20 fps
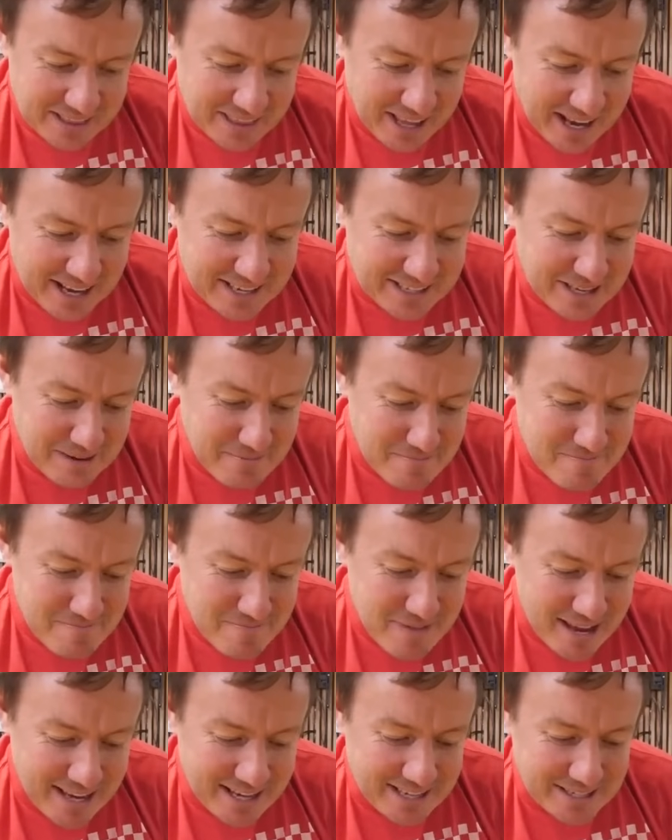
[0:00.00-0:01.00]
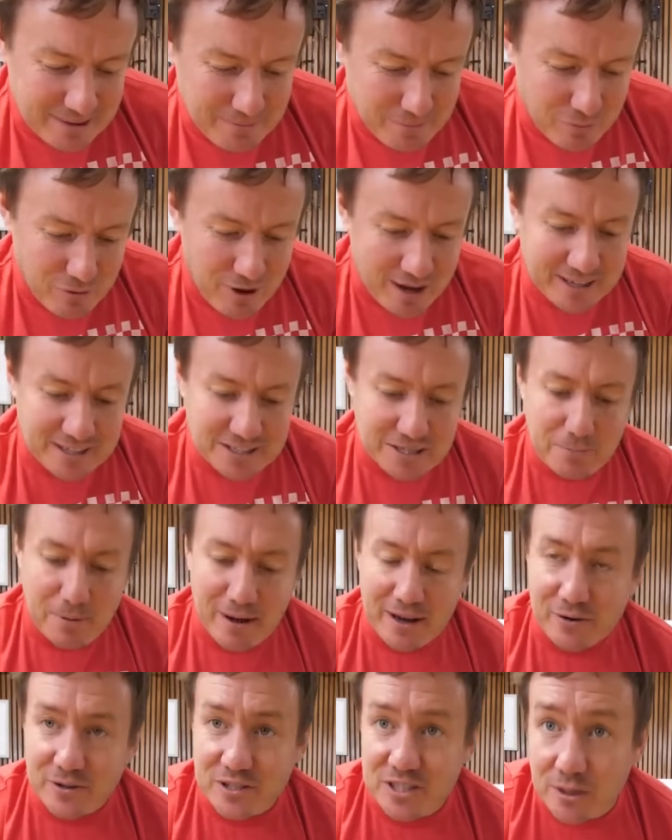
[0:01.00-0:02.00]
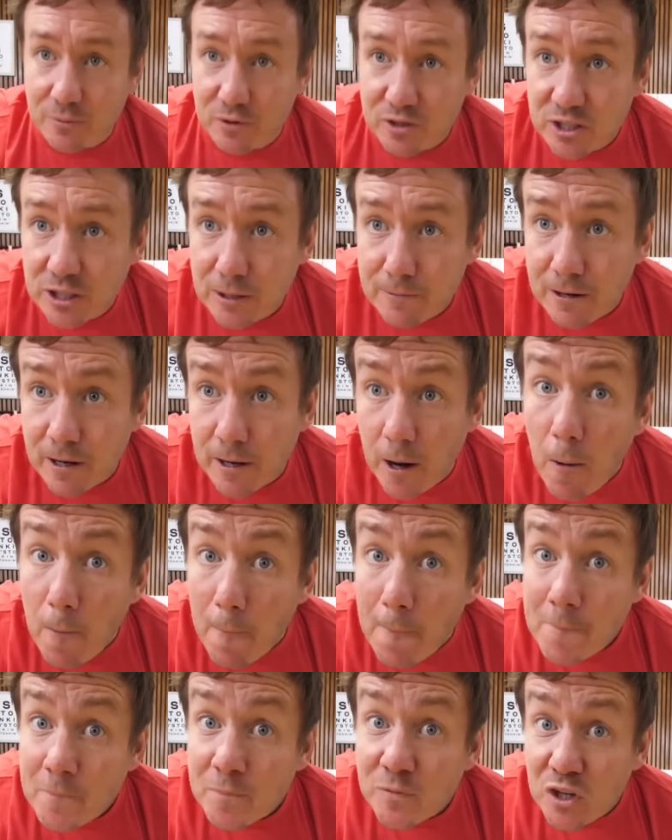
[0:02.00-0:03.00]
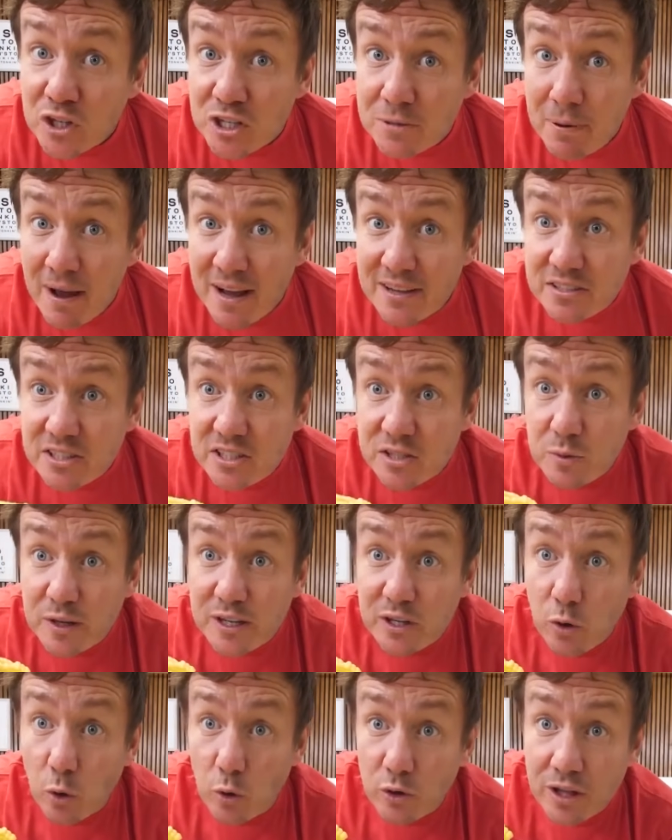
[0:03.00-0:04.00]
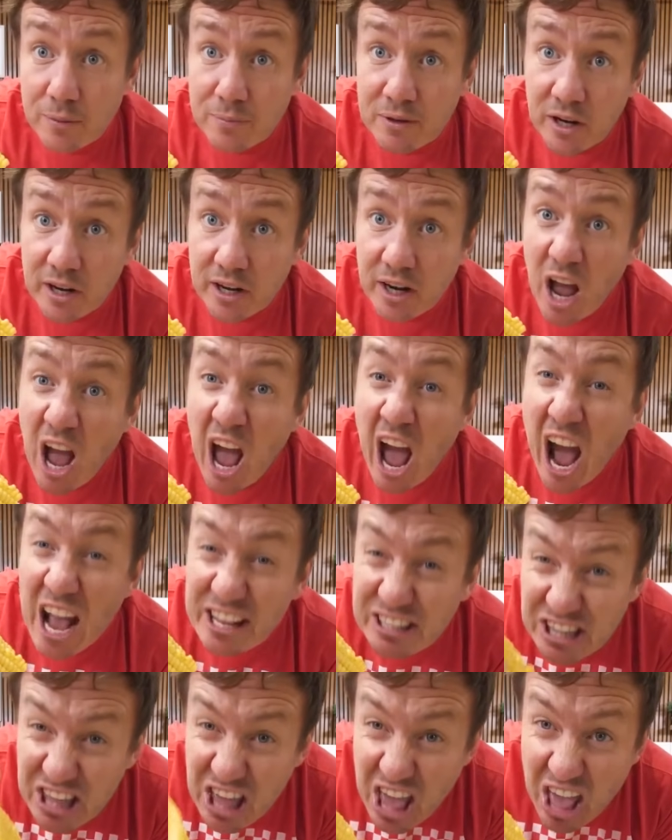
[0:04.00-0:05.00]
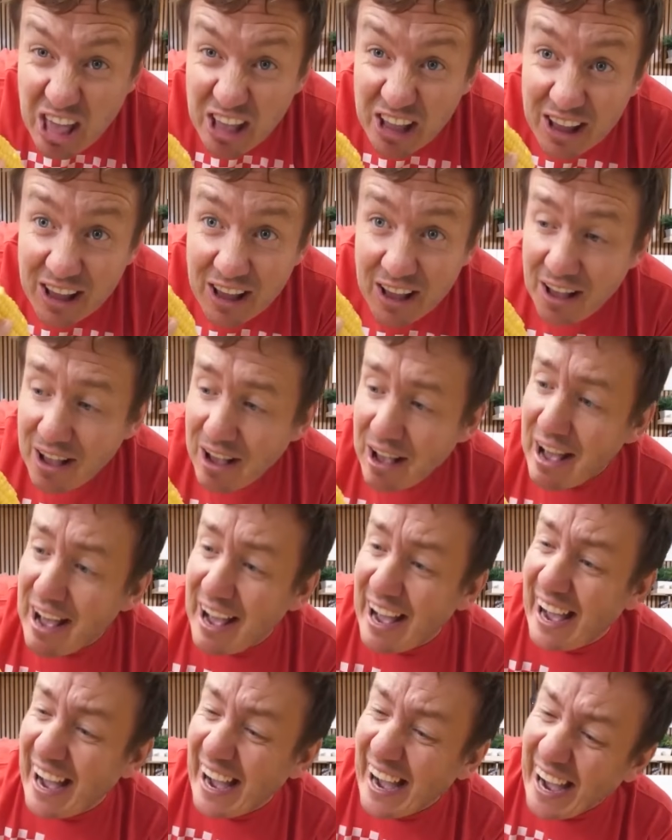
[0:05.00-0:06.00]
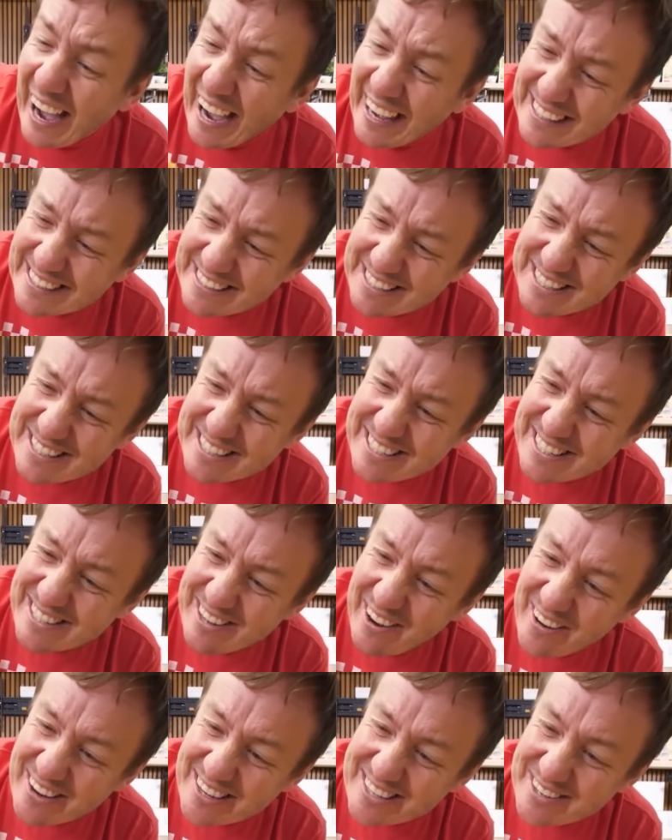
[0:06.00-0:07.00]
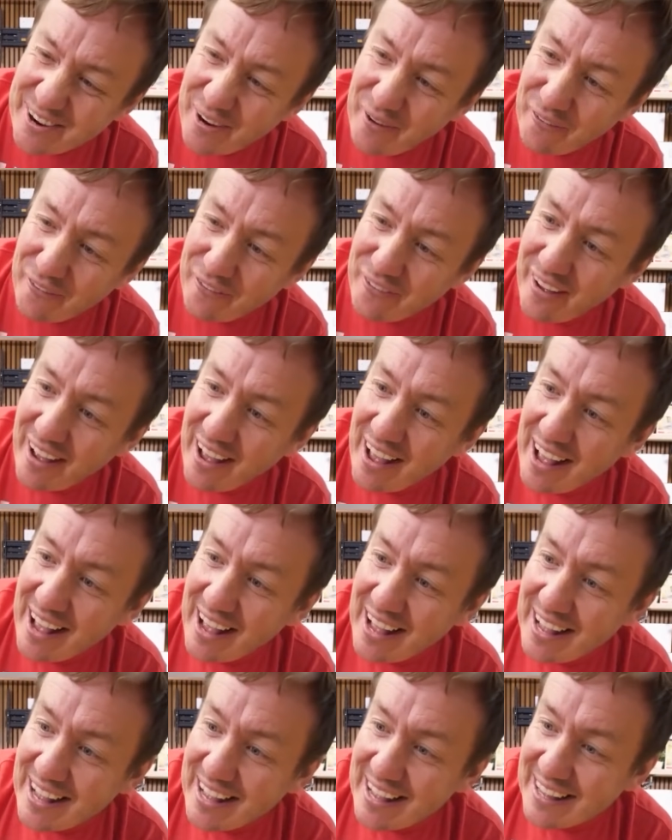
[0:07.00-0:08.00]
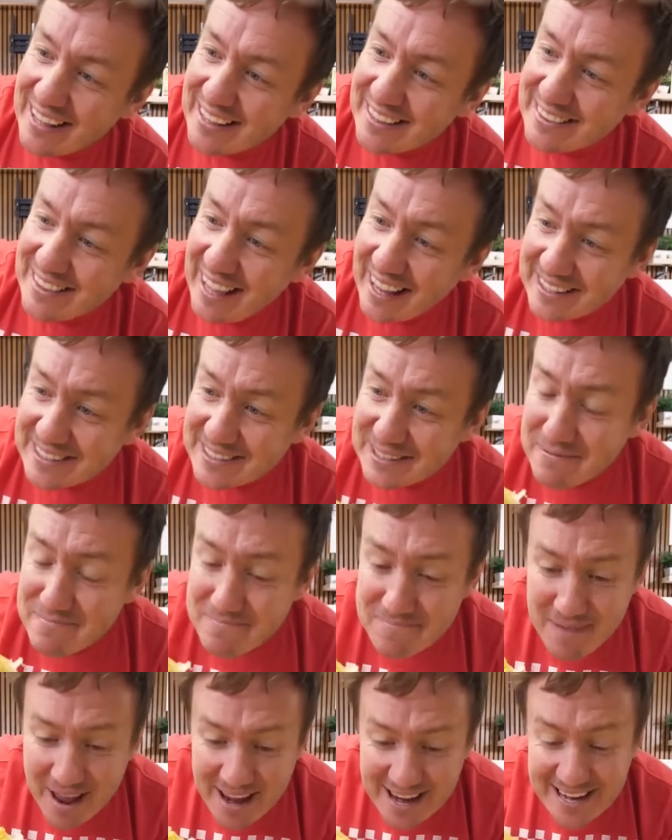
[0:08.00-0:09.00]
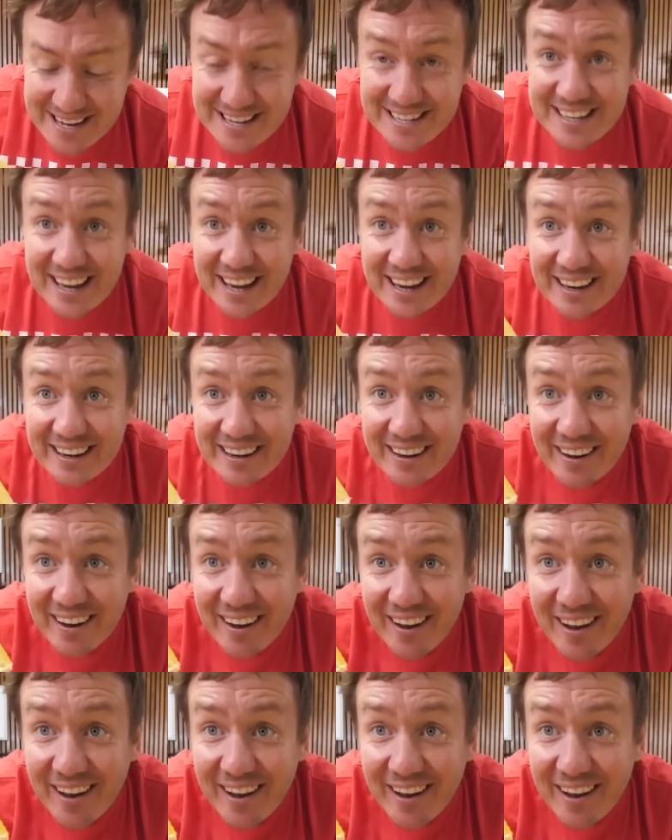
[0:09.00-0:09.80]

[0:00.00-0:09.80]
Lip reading: that is an amazing prank to play on someone. You can be like, oh, could you pass the sweet corn? And then be like, I'm here. It just slides off. That's amazing.